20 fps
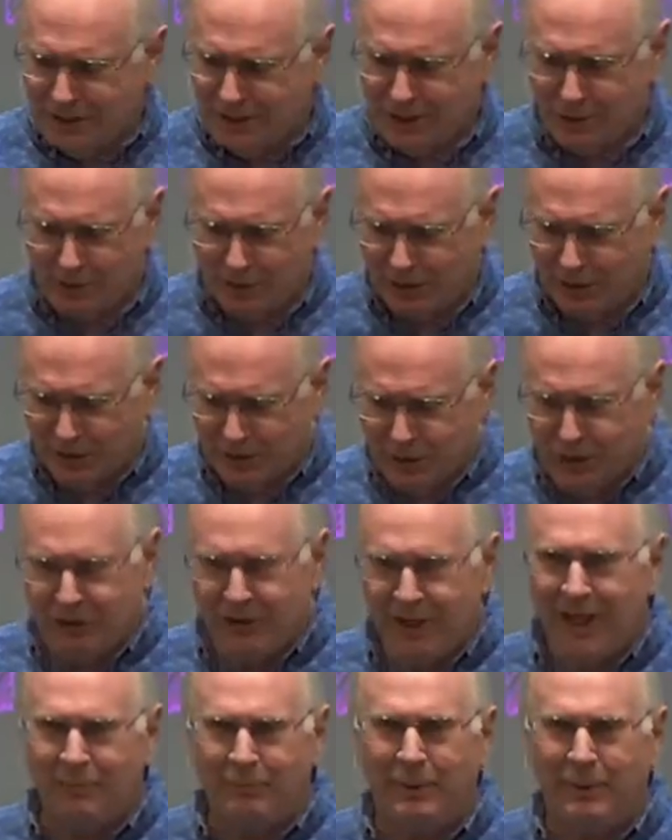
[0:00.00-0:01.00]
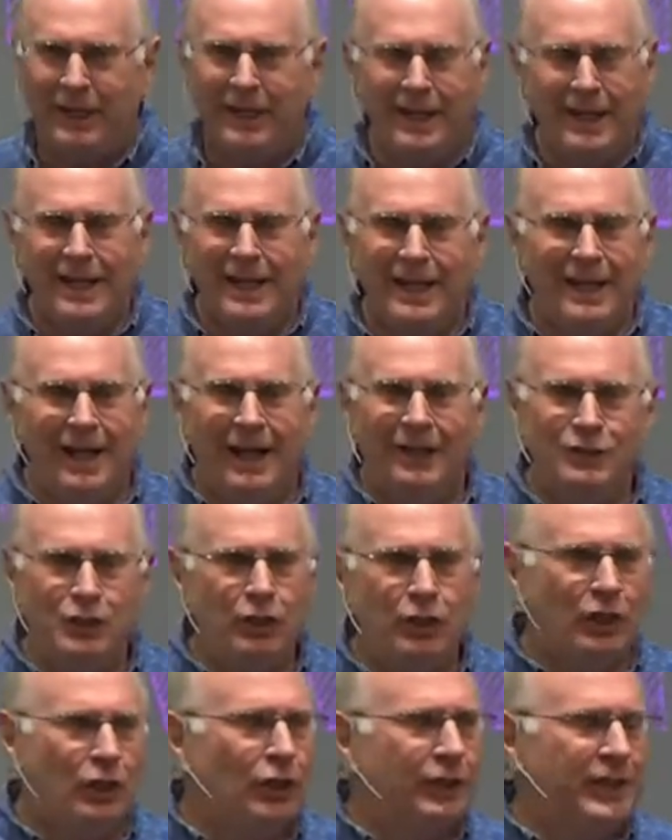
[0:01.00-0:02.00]
we couldn't do that. But you
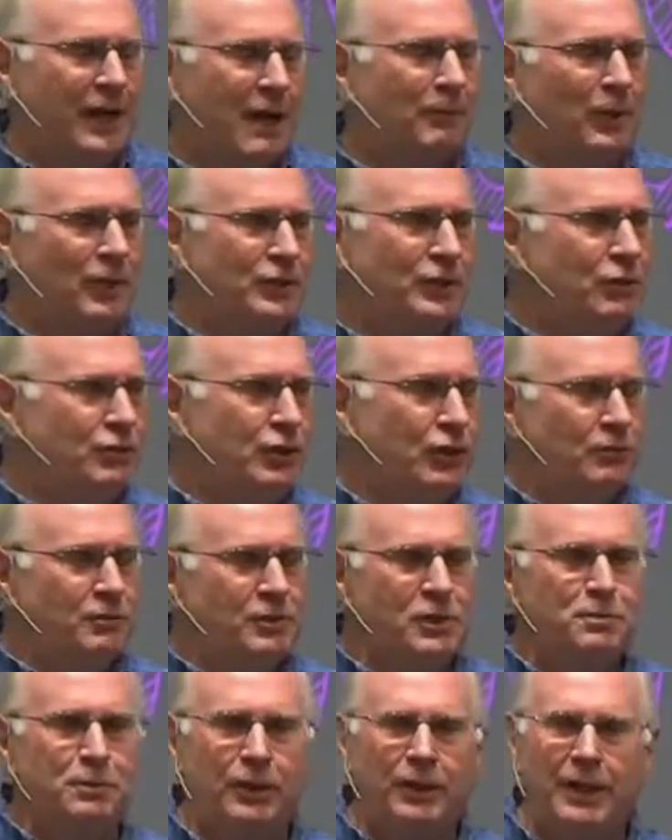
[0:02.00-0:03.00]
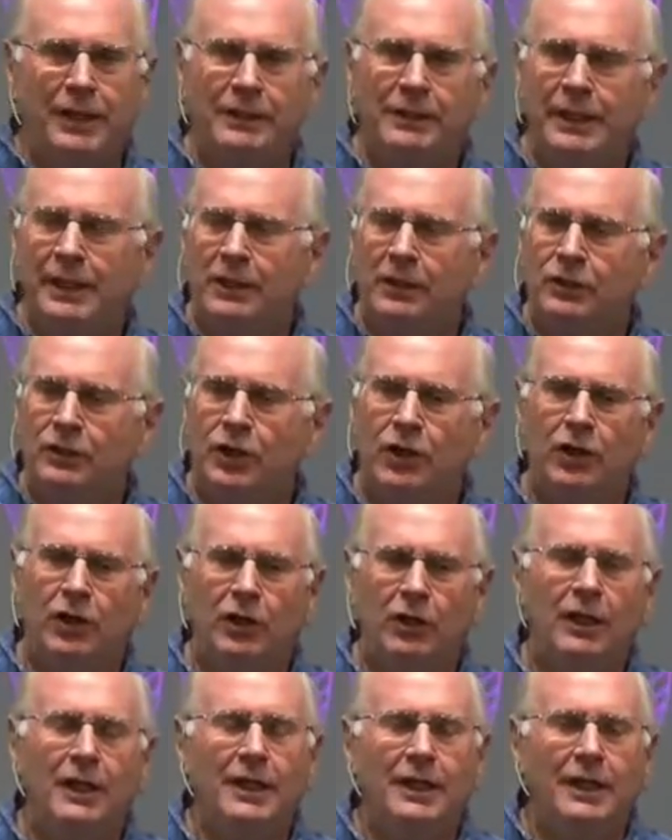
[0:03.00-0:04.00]
can look it up on YouTube. Just put a little
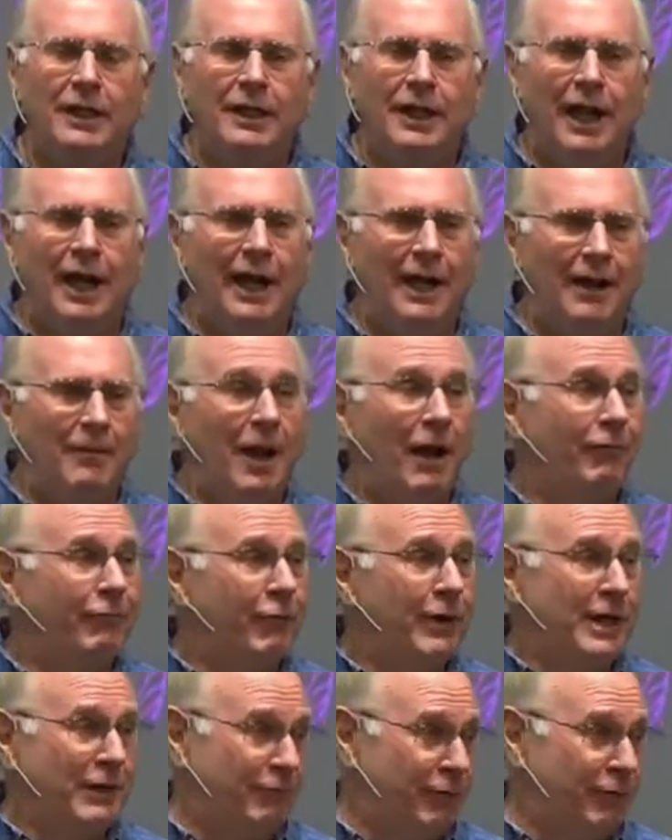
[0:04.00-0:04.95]
girl afraid of her